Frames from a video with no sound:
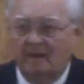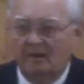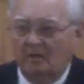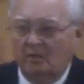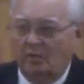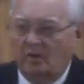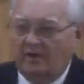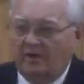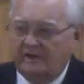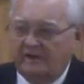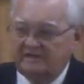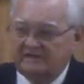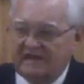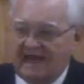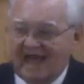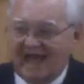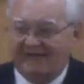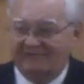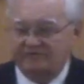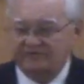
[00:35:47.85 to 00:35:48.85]
where his
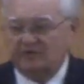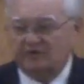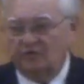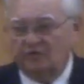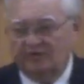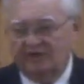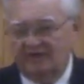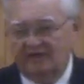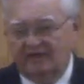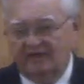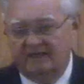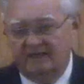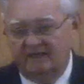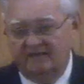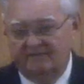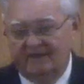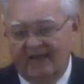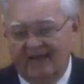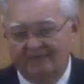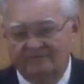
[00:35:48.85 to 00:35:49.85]
life was going to end up
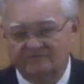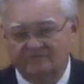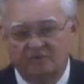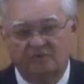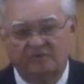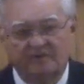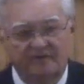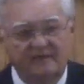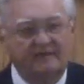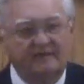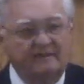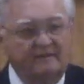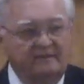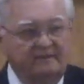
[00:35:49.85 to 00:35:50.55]
and how it was going to end.